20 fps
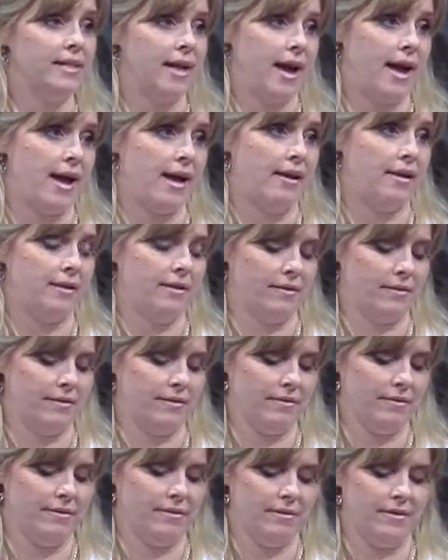dead
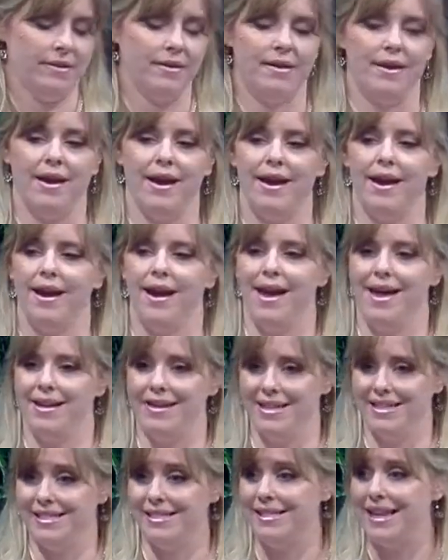
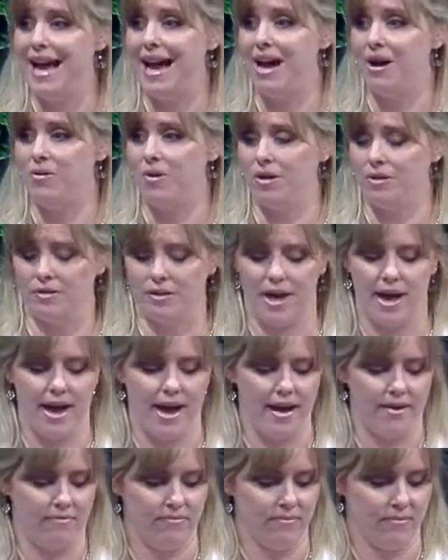and is now
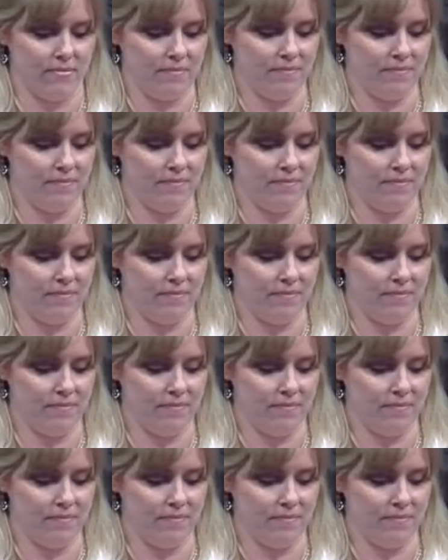alive.